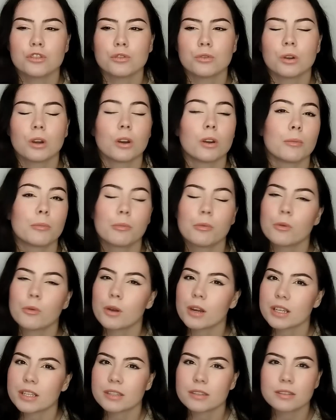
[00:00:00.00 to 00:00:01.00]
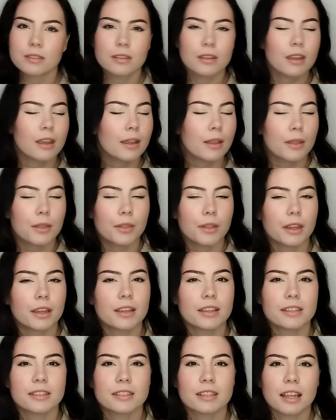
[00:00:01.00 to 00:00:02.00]
to do her press
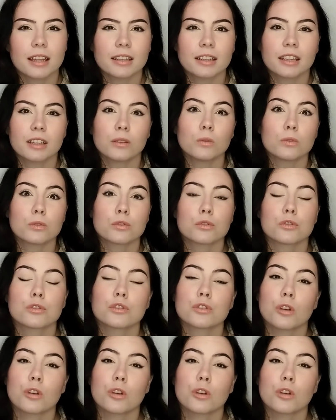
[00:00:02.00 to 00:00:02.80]
things and then also